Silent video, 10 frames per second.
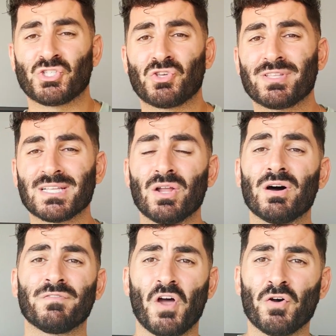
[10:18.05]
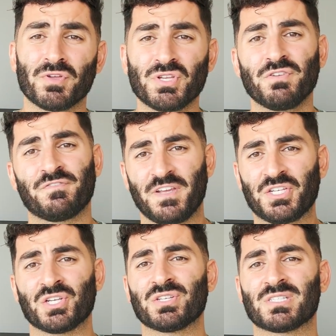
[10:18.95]
So there's a lot of other new
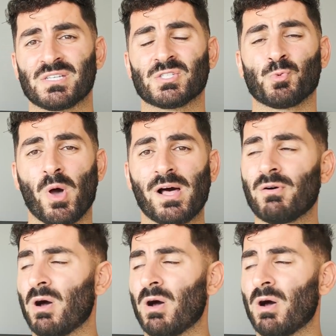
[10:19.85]
features as well.